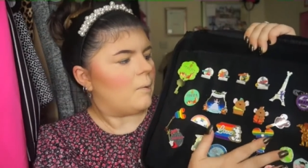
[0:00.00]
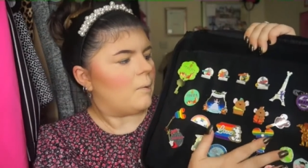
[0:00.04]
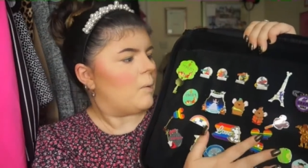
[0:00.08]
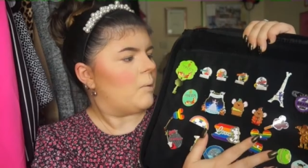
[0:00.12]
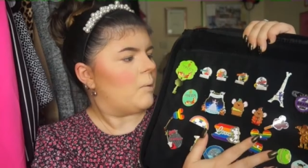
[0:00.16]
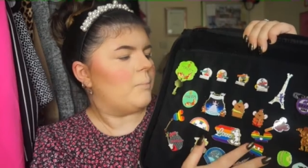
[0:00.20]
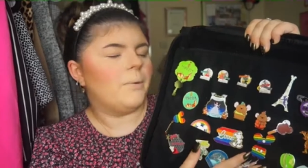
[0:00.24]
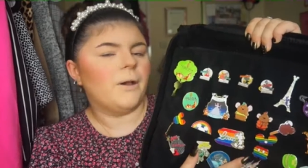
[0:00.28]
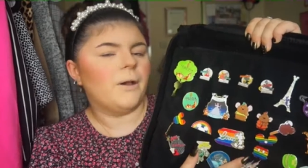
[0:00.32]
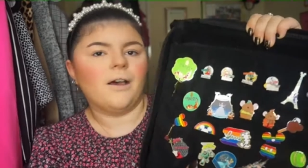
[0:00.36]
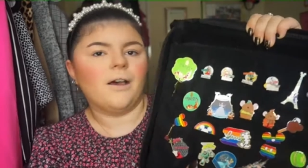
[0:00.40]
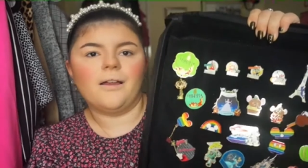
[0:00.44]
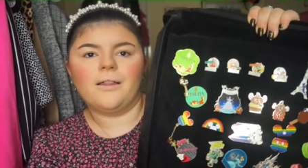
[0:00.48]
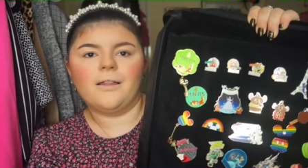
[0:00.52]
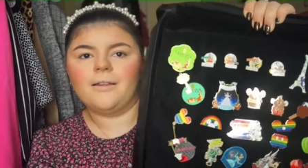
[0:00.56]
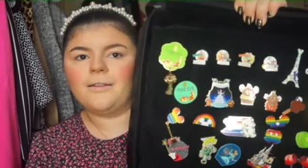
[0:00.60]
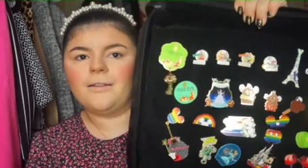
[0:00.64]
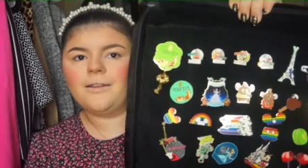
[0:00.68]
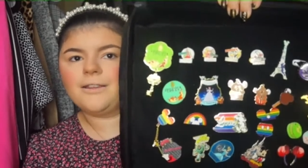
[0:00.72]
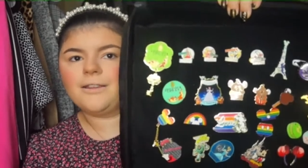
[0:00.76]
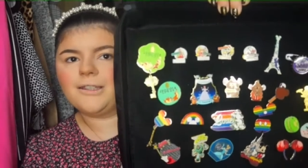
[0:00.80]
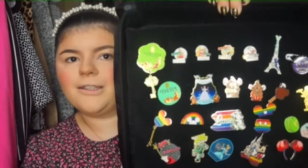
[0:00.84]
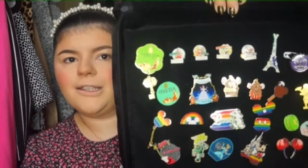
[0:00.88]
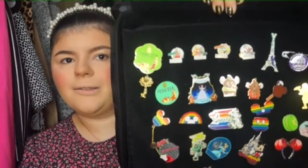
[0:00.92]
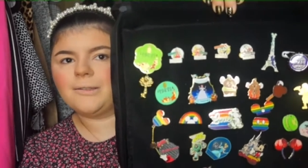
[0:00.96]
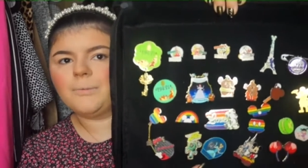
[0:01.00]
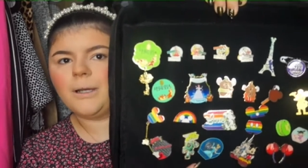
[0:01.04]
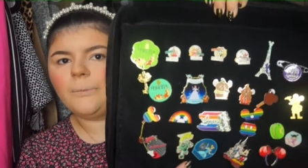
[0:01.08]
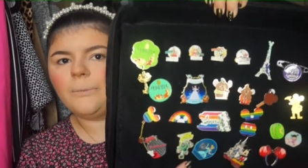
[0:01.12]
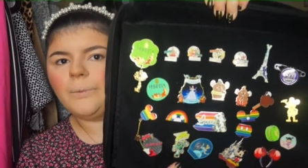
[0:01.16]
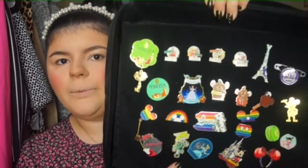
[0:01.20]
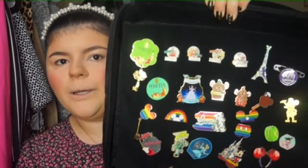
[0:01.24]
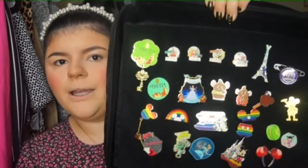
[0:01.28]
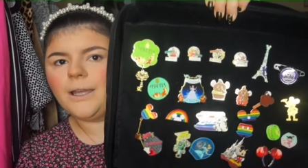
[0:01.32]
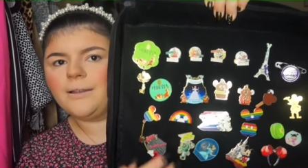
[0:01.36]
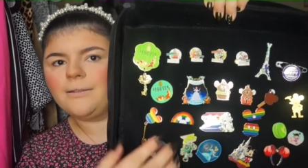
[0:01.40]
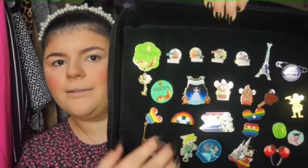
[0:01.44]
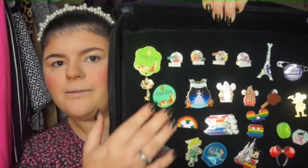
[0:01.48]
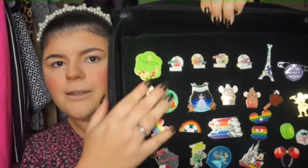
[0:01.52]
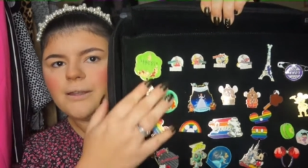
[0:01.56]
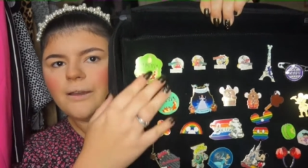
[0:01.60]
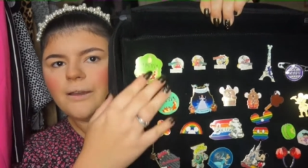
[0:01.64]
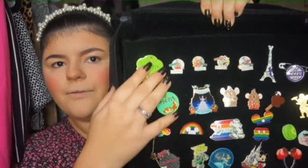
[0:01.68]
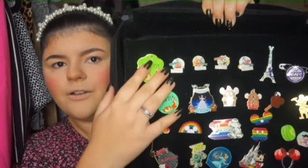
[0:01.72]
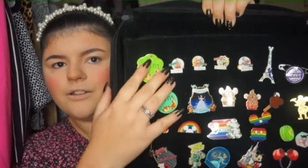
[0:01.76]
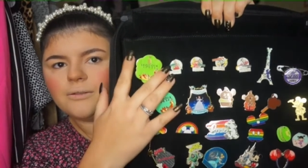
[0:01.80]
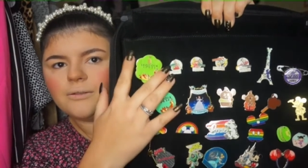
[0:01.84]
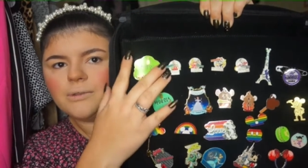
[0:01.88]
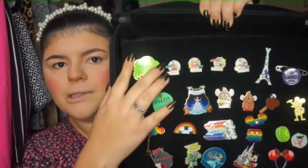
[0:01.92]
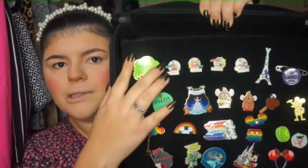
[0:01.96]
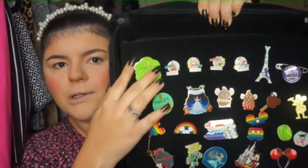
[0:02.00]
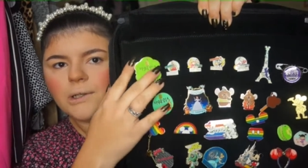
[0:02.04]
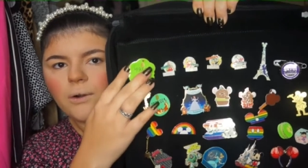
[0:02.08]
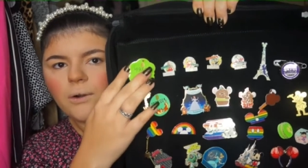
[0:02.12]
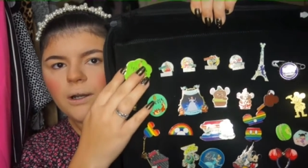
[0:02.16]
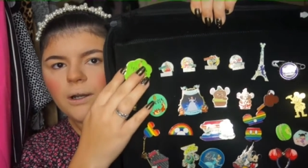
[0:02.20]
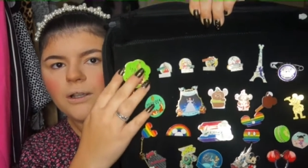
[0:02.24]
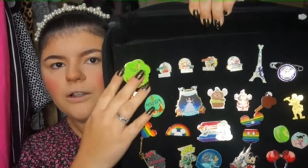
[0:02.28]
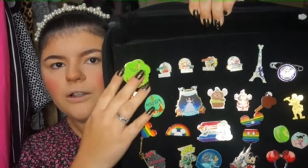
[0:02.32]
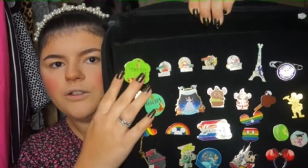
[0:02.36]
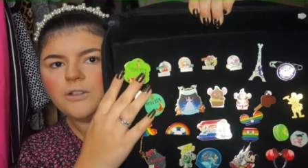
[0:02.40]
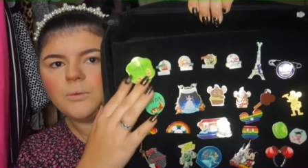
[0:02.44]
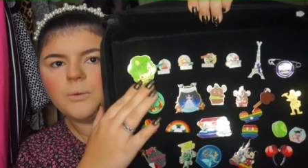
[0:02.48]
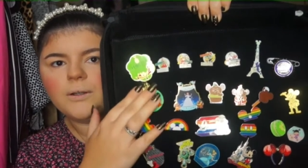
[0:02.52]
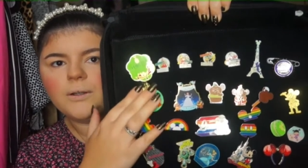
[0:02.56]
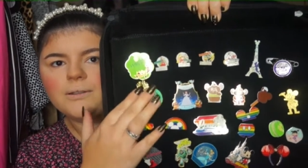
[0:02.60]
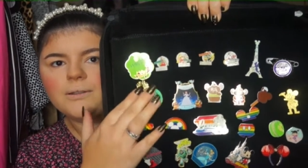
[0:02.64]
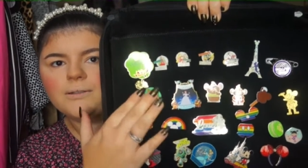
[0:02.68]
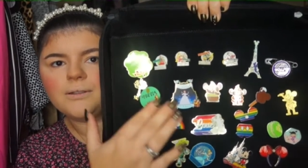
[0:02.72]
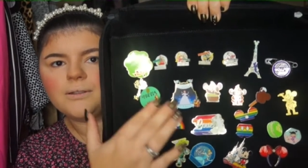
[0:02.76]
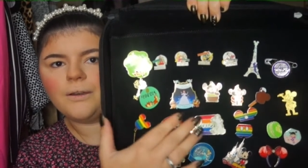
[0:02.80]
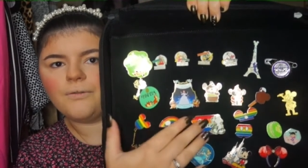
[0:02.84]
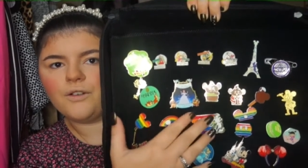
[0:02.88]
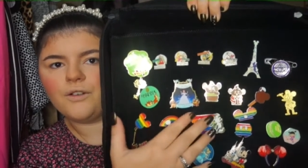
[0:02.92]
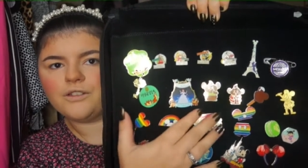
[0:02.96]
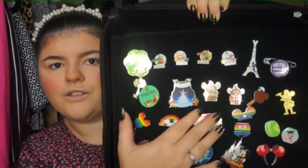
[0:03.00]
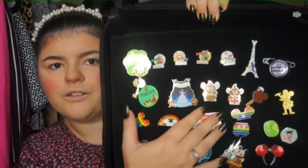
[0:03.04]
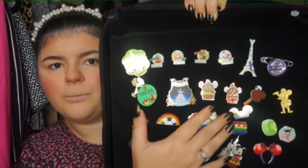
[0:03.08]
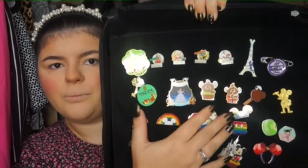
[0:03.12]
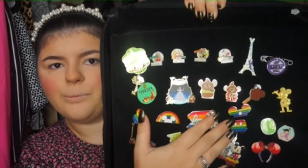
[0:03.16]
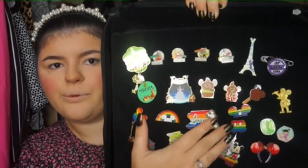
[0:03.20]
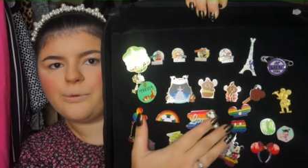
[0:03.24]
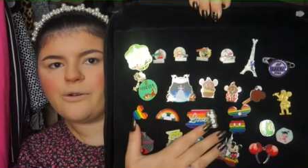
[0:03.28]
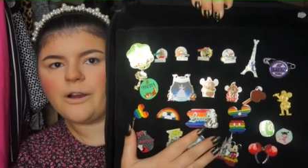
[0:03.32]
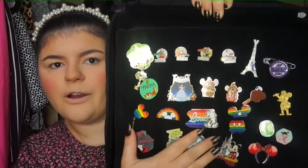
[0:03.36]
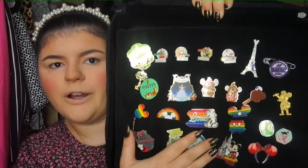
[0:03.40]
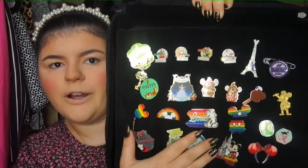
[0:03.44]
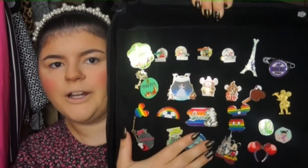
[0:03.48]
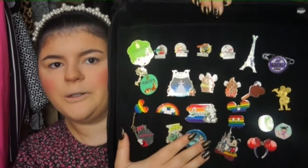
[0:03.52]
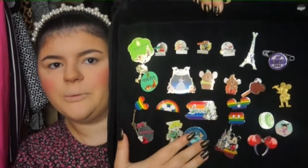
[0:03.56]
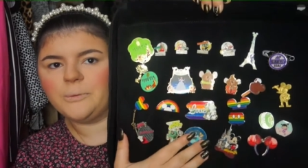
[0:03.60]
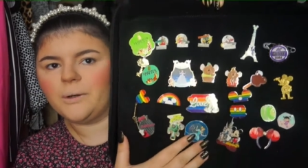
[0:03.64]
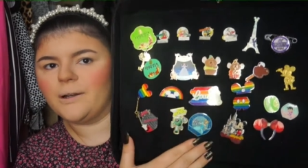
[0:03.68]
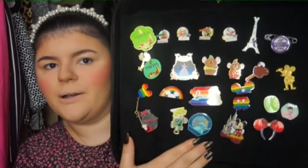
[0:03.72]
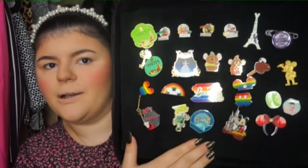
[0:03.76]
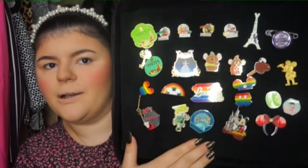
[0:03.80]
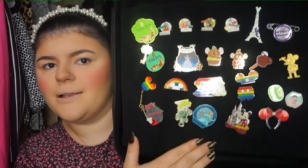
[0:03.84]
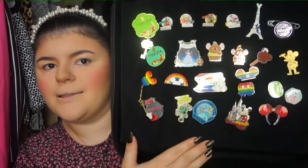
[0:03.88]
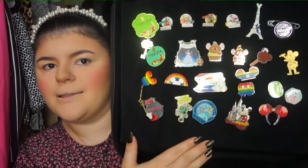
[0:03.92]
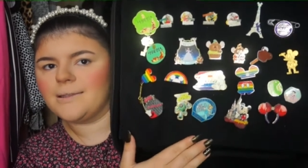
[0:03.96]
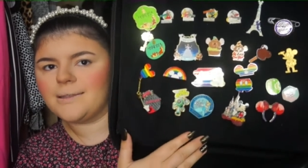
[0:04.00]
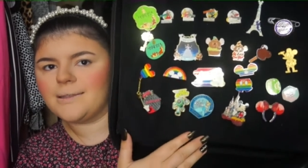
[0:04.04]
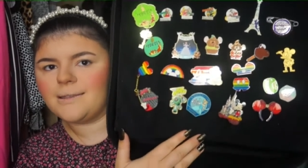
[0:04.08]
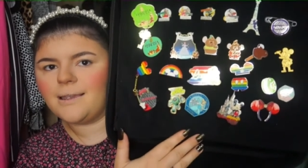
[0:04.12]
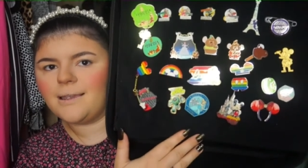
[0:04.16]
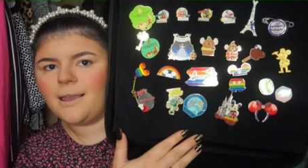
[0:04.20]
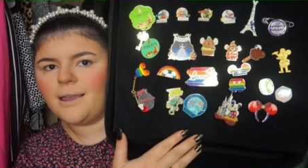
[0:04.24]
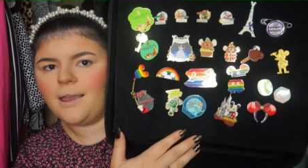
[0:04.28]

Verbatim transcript: but this is my pins I've got some Sakura Lodge ones I've got some Pride ones